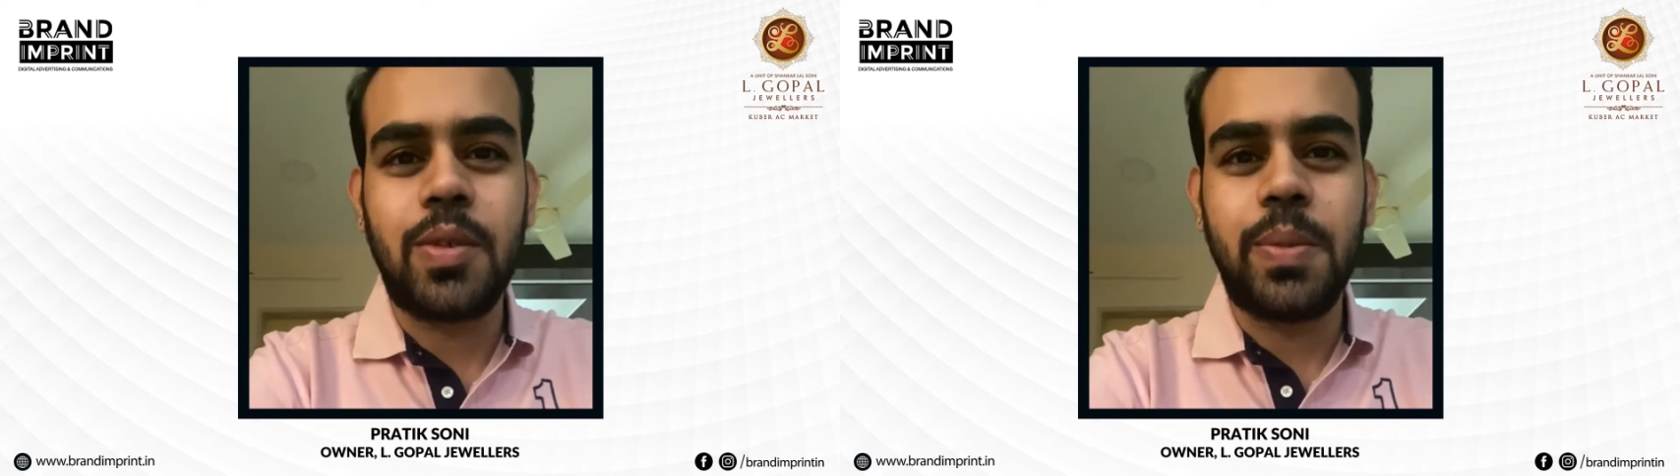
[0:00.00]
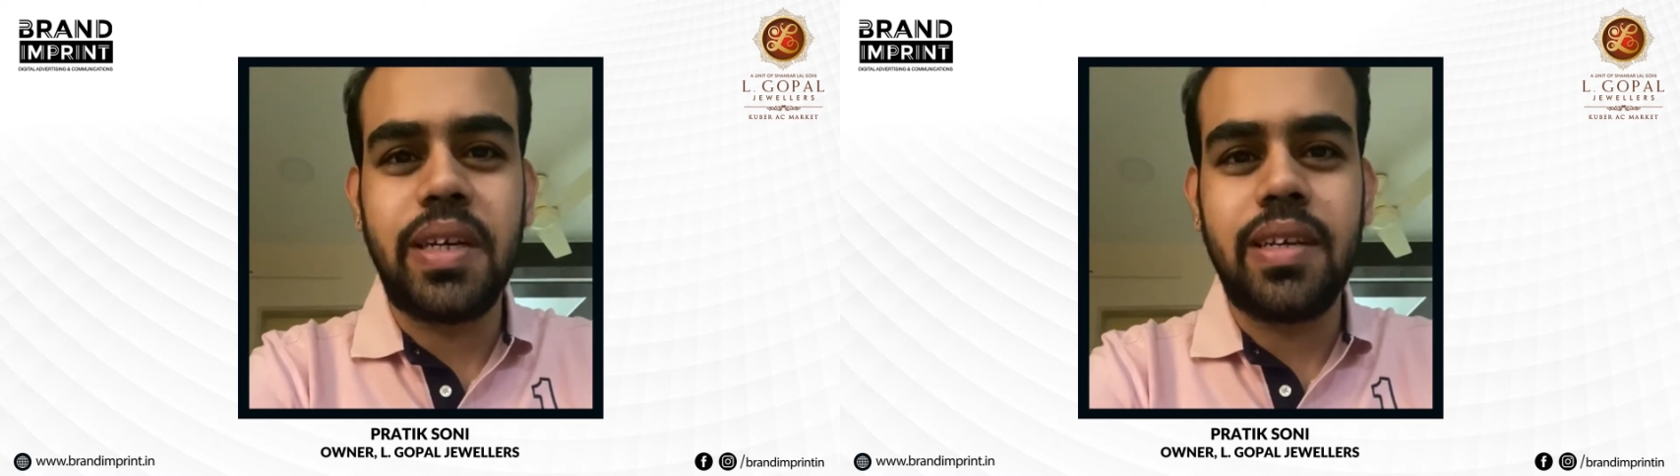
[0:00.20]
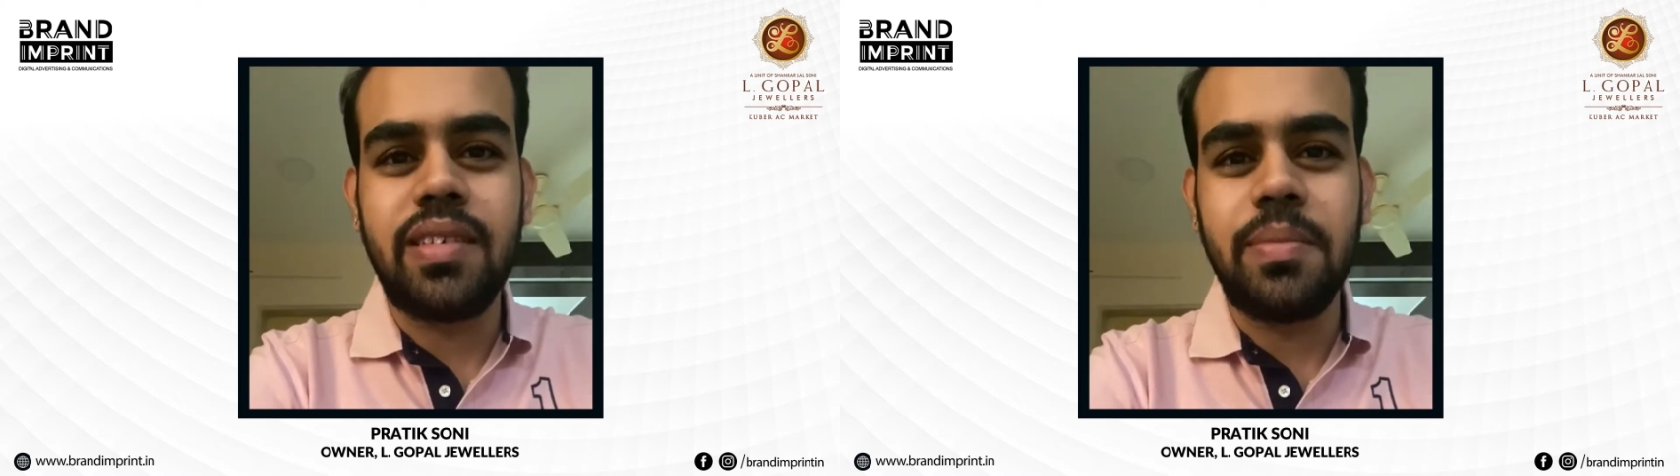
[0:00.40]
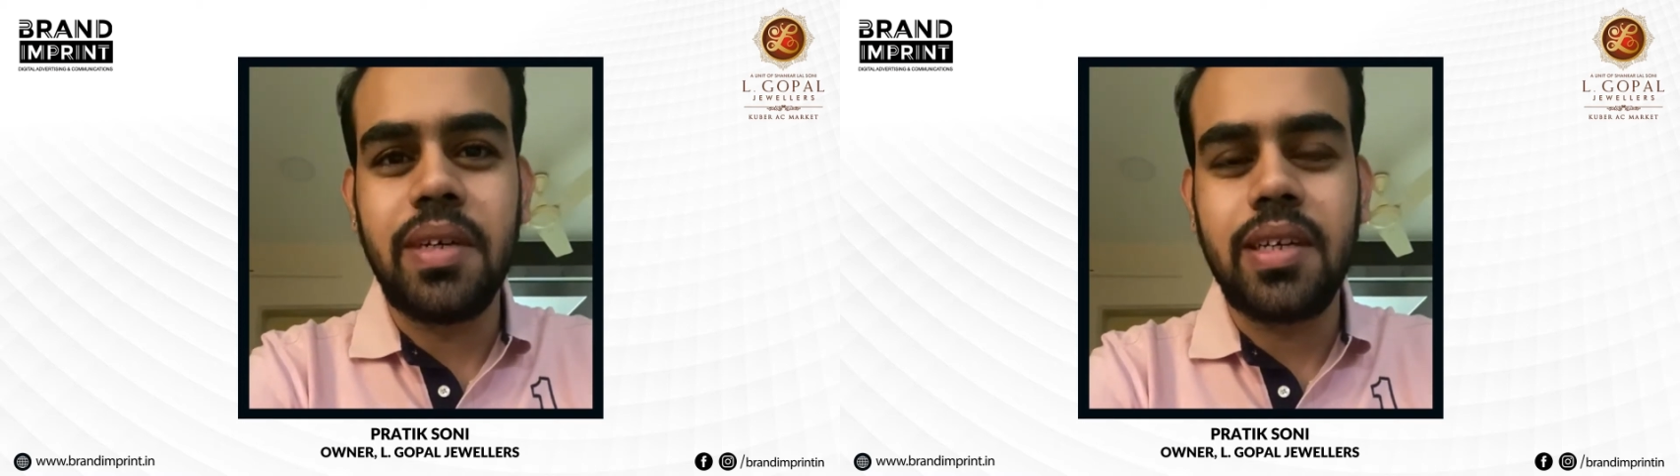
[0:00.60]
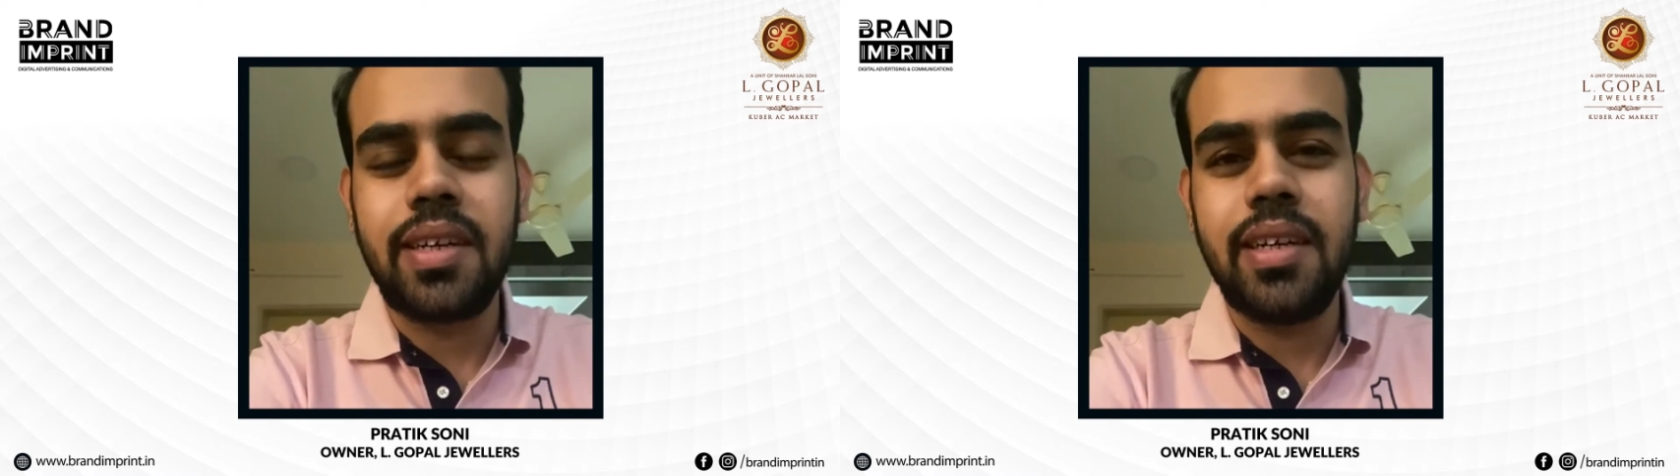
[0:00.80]
Kuberesi
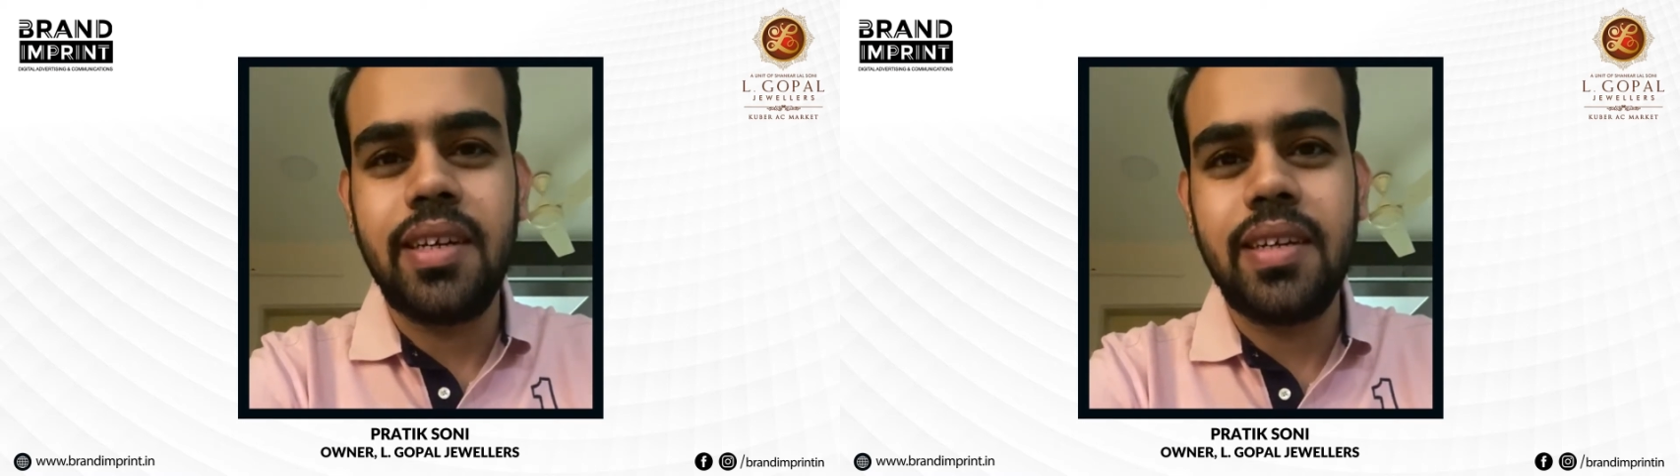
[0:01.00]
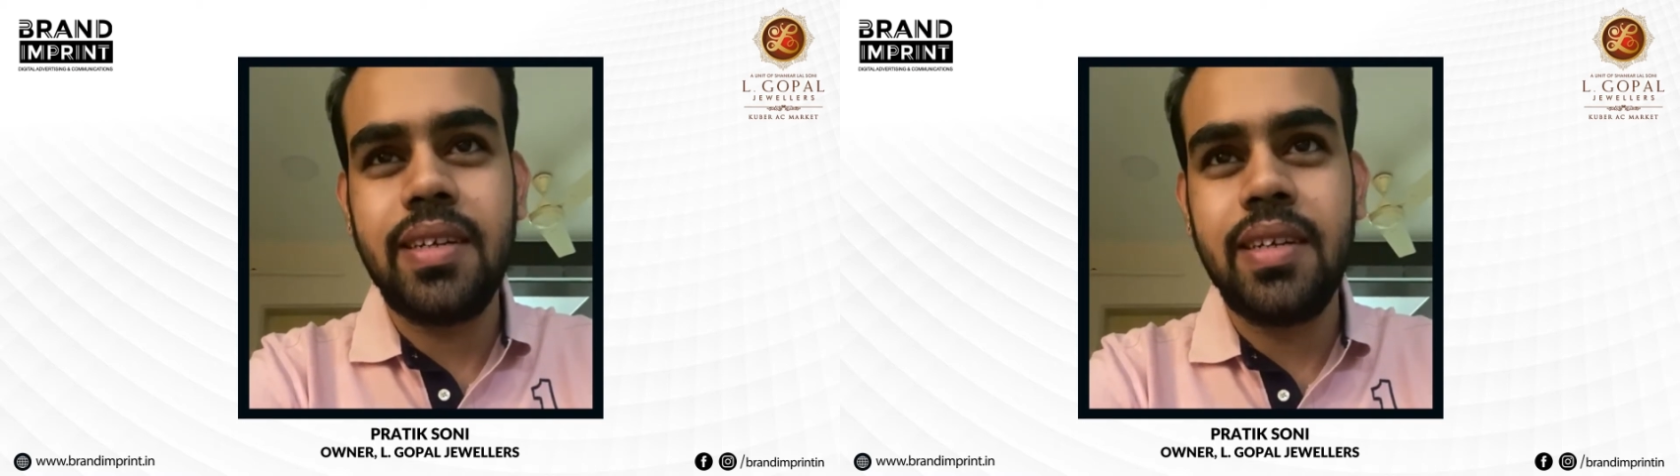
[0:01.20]
Market.